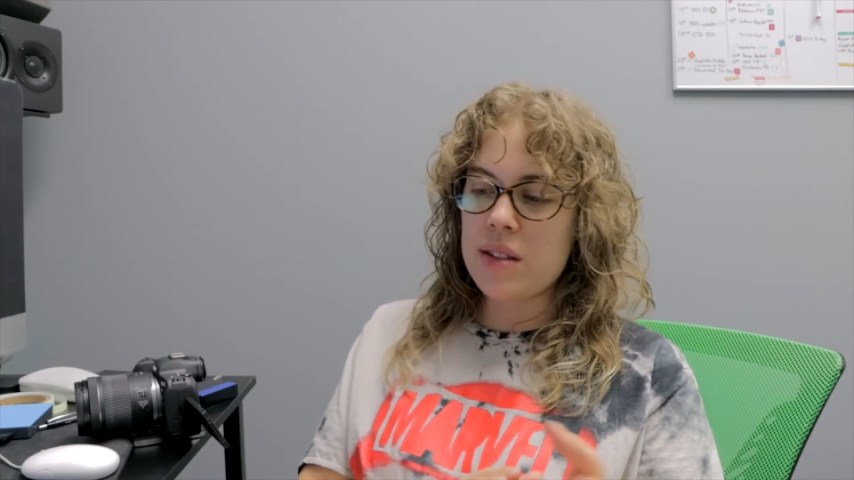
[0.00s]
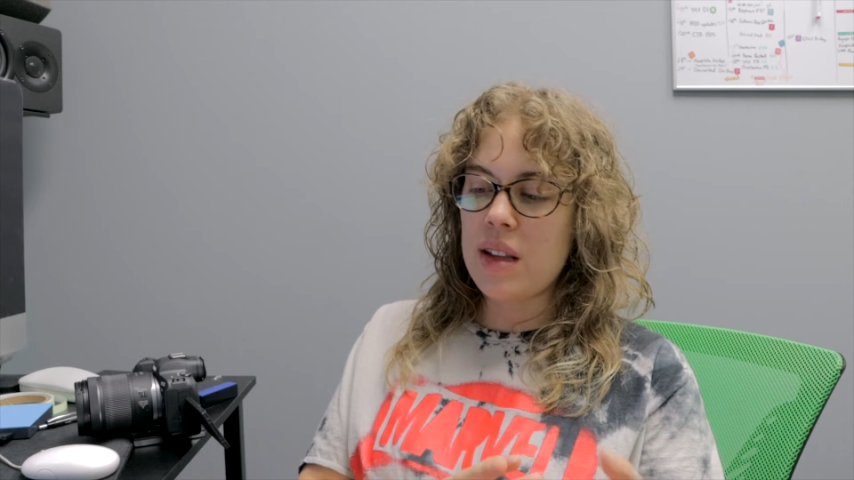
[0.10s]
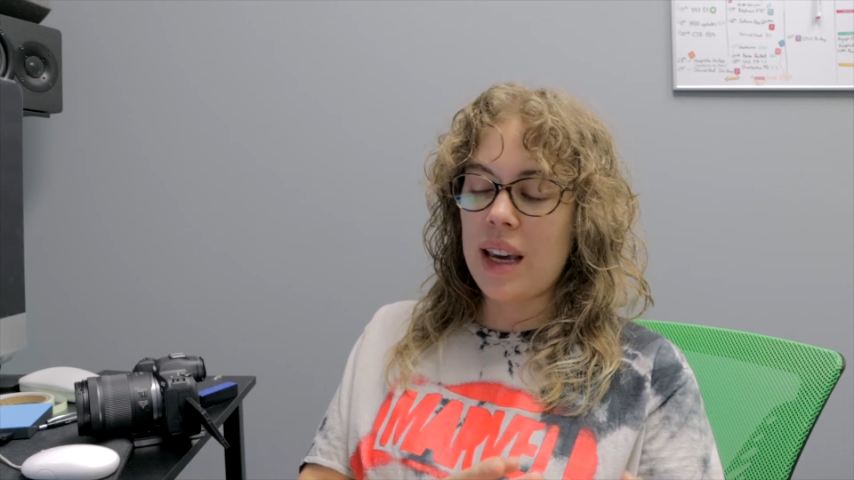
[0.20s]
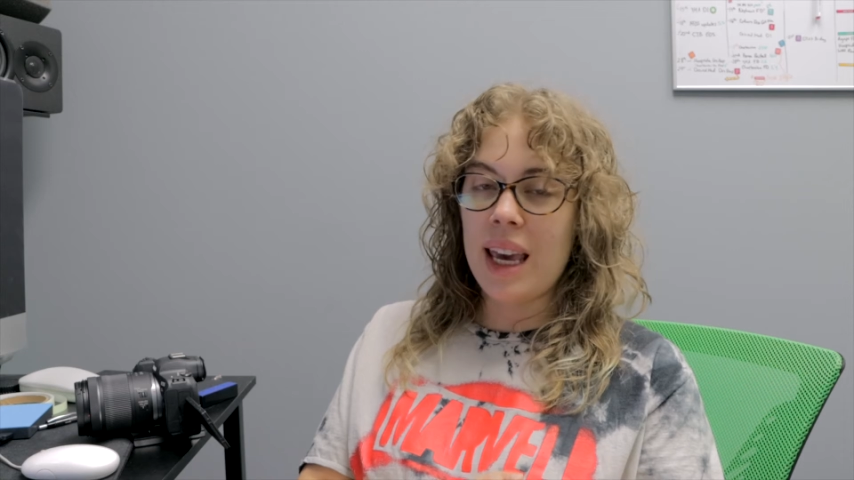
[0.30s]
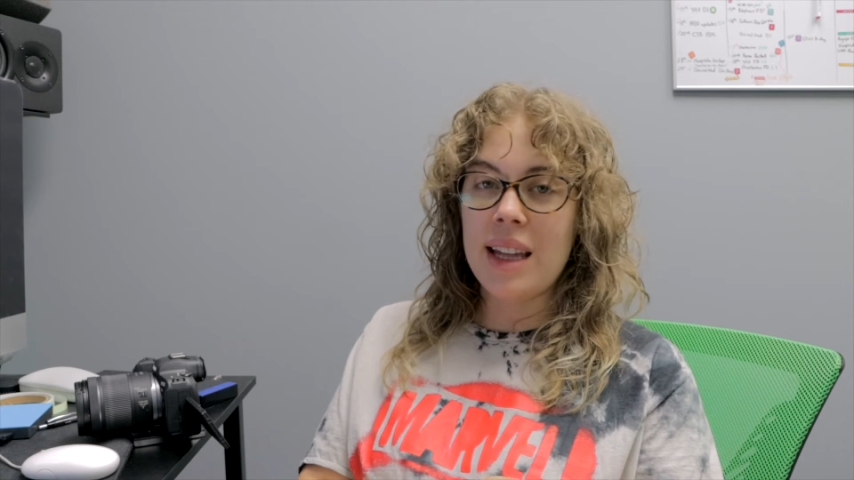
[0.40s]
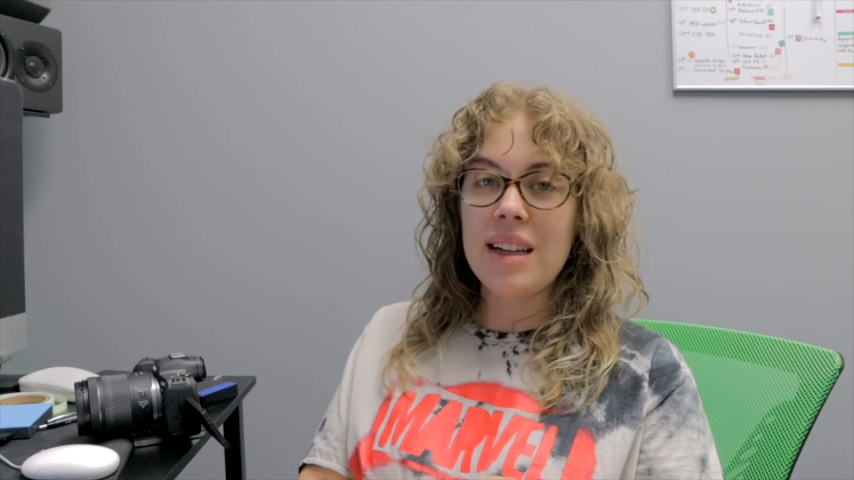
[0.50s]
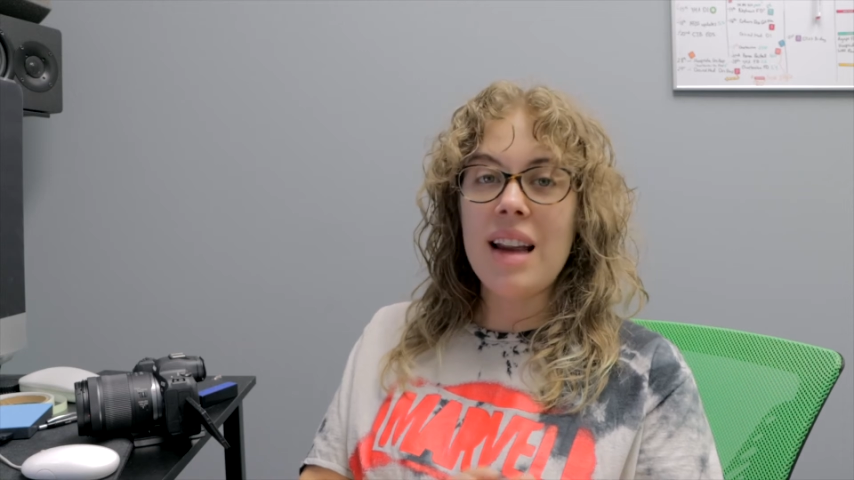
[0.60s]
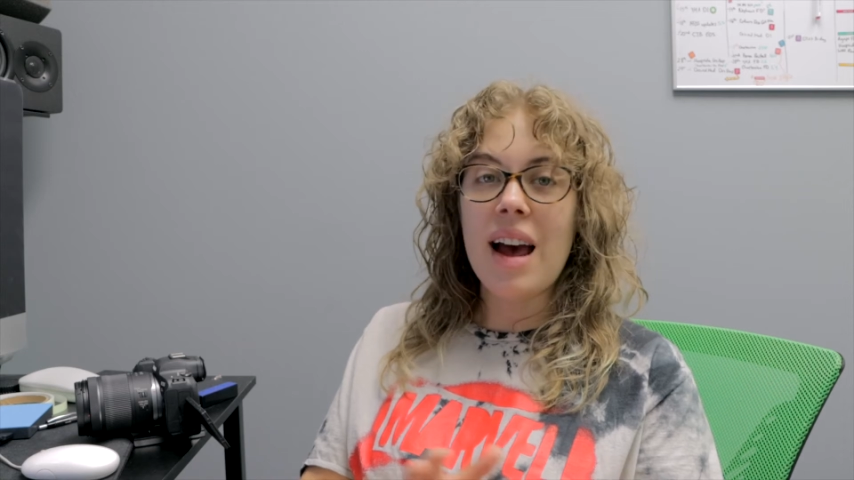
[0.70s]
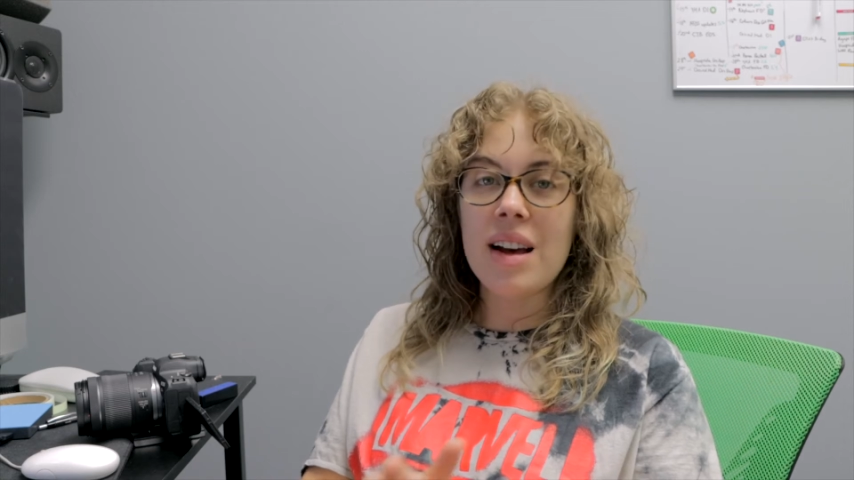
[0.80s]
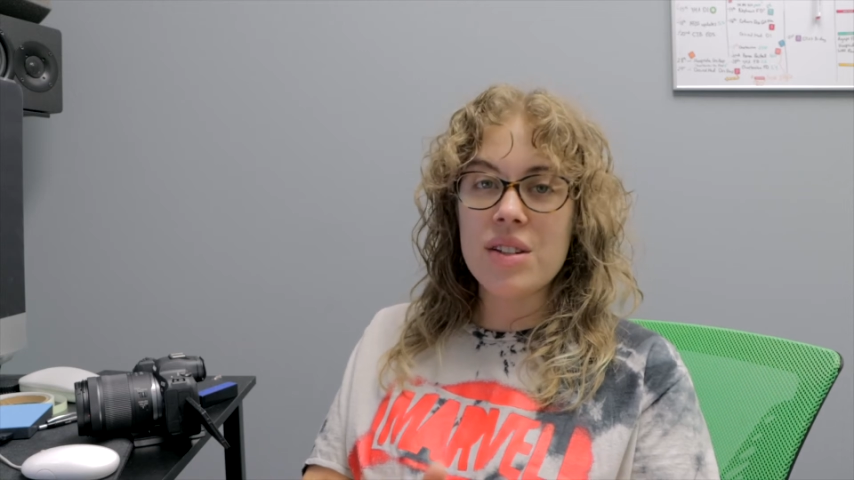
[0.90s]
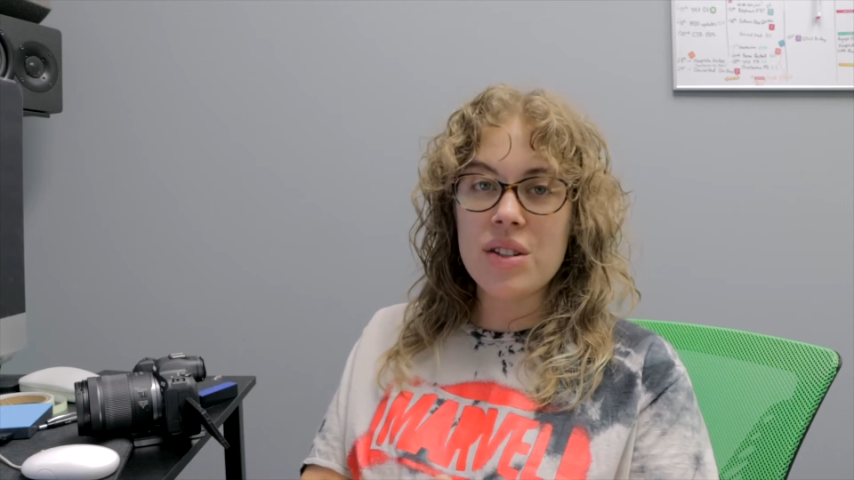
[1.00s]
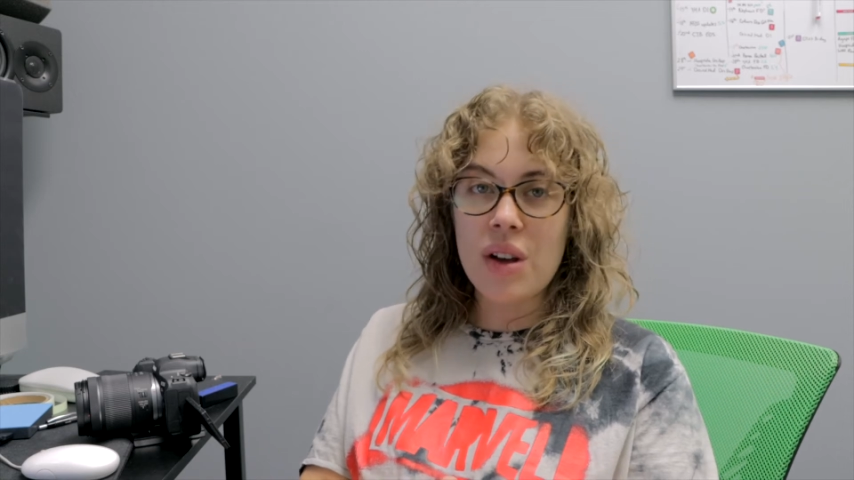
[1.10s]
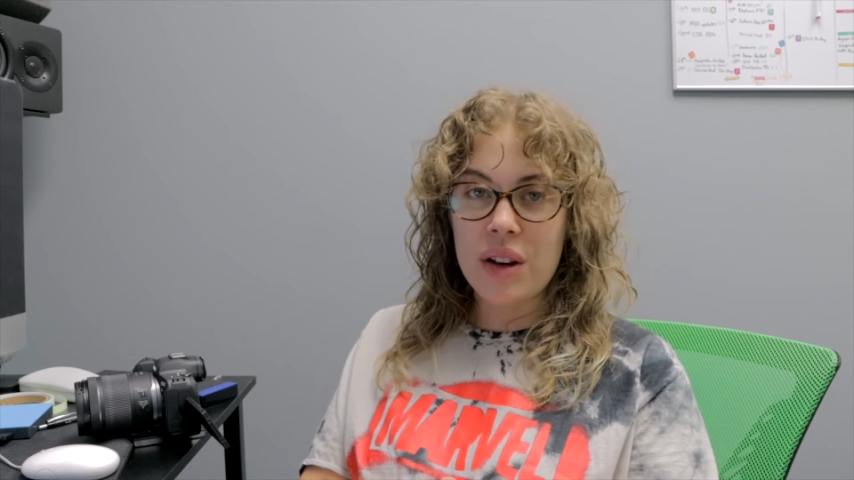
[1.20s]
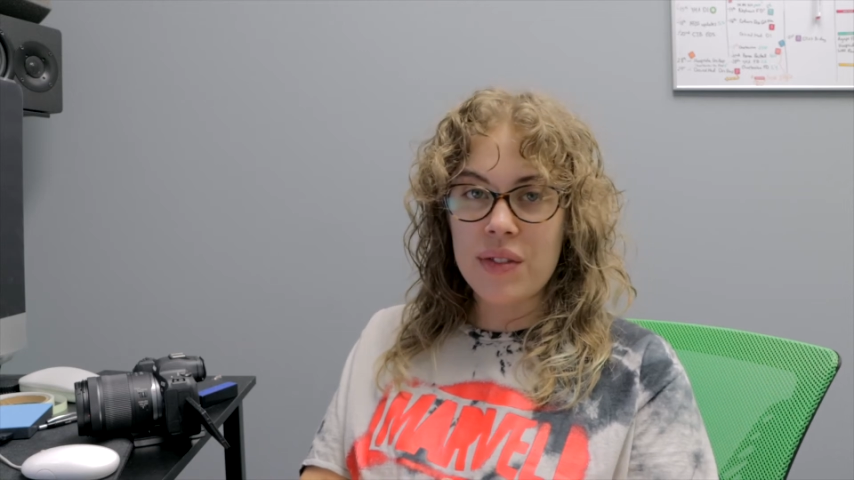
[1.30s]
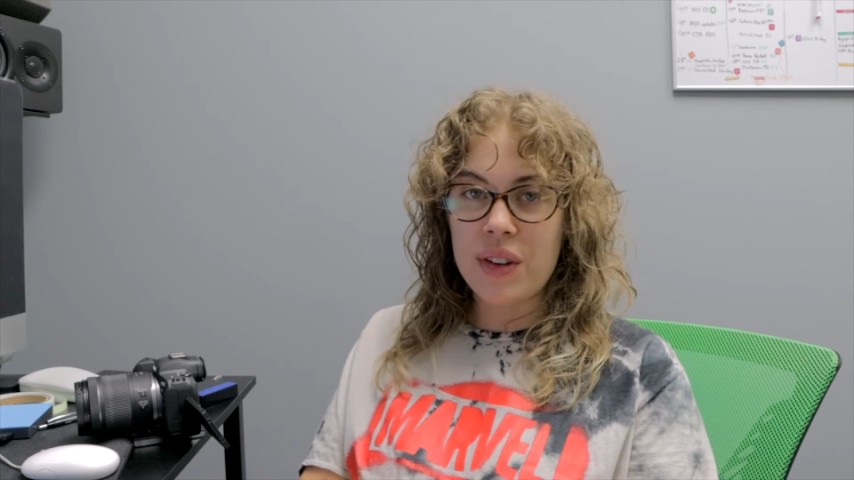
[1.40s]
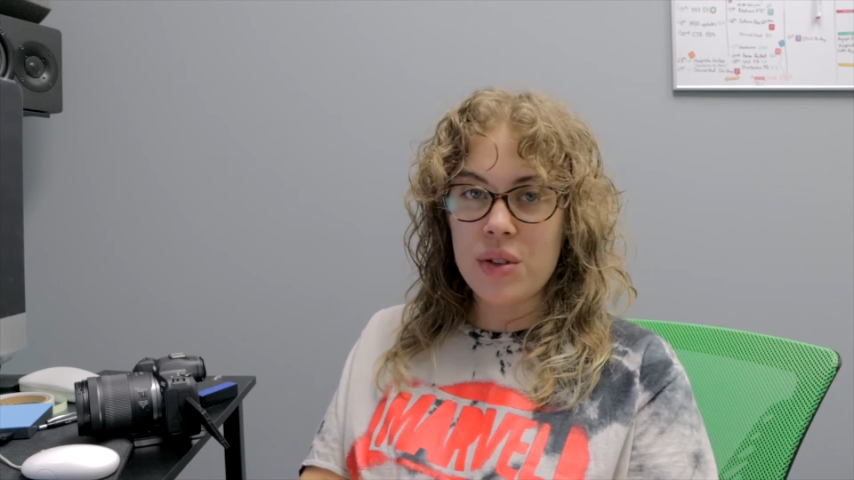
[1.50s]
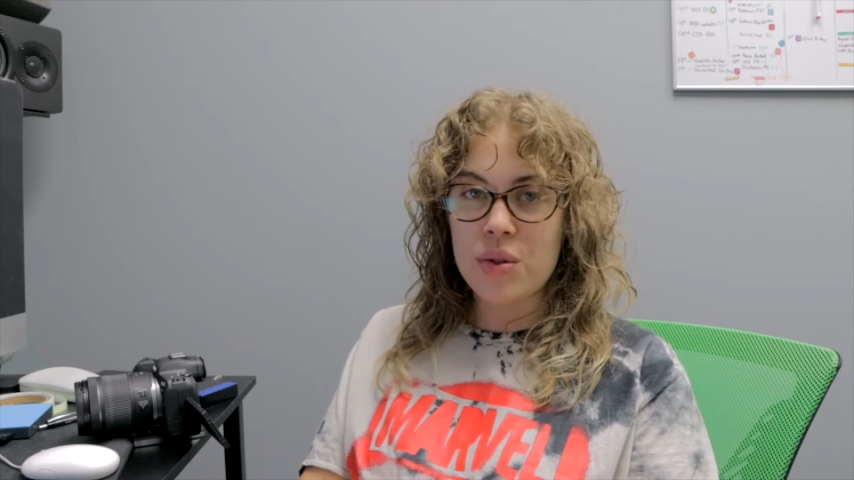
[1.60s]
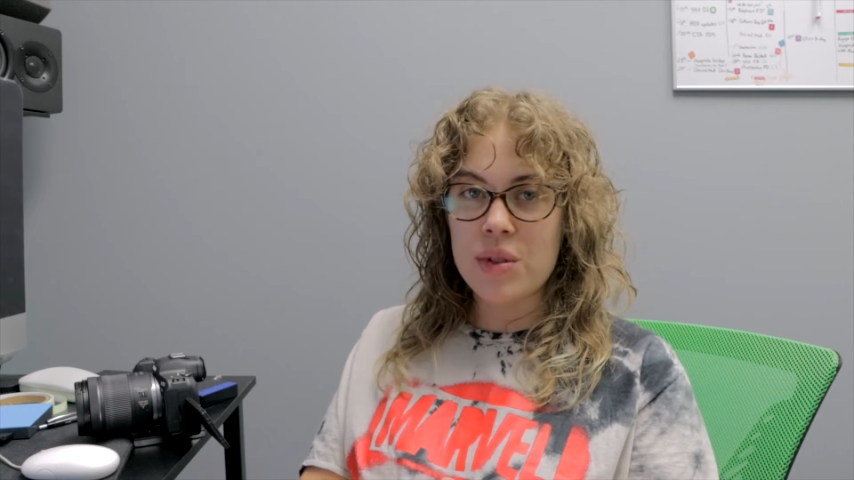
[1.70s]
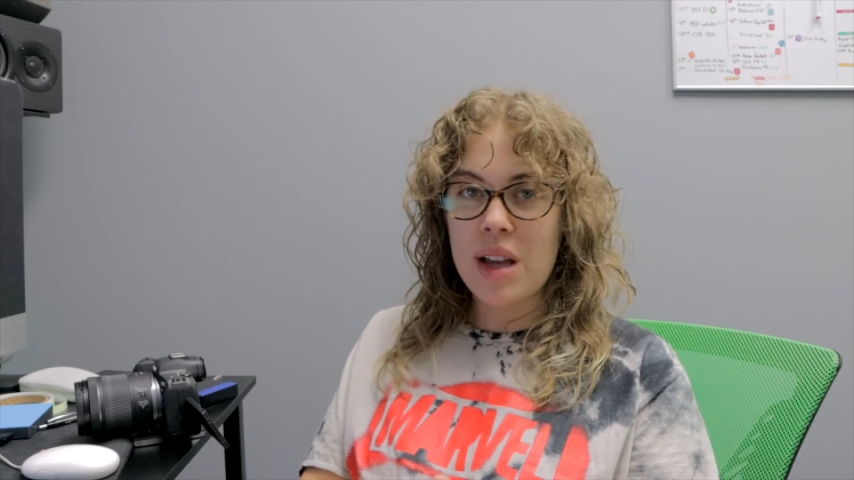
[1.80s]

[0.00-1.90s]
The Canon S-Log feature was